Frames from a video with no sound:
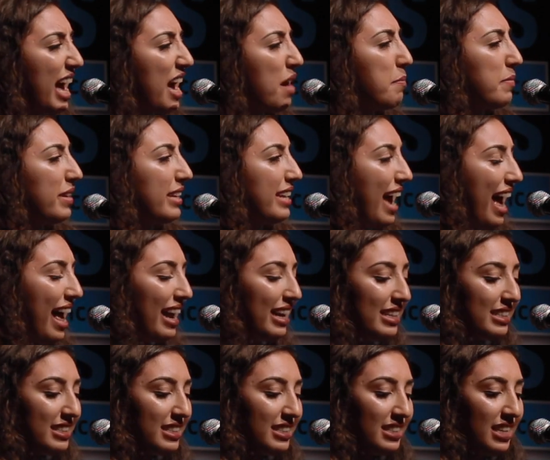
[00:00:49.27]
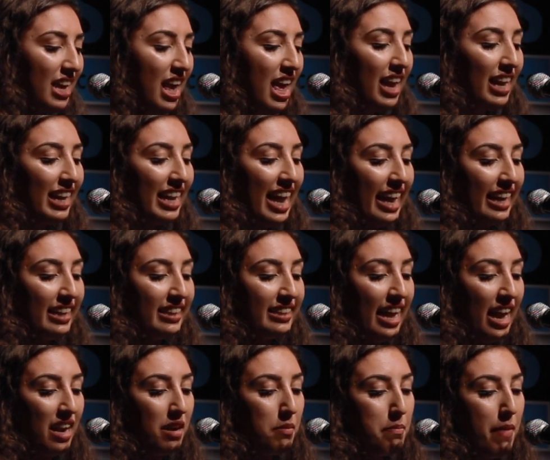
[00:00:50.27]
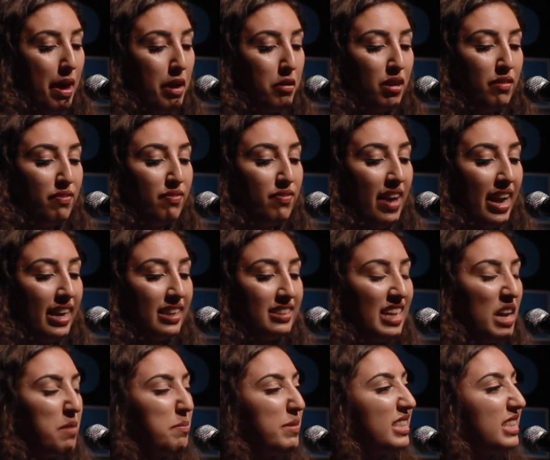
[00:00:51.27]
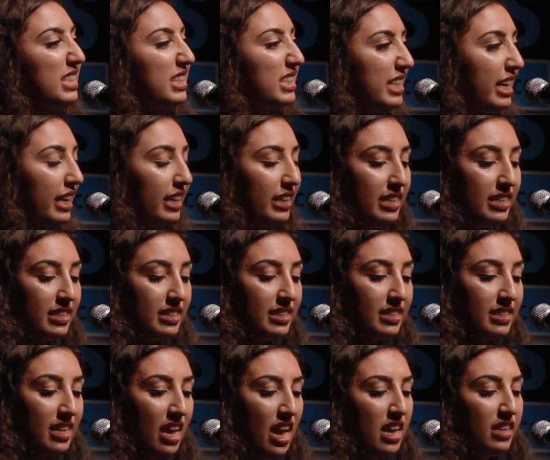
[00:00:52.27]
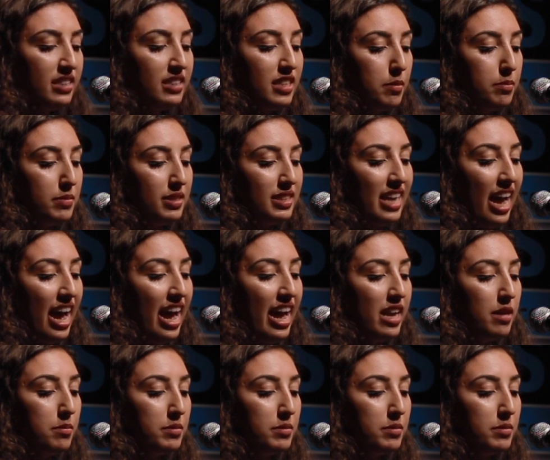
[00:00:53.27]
I'm callous like that. Matter of fact, I'm a sickness sometimes.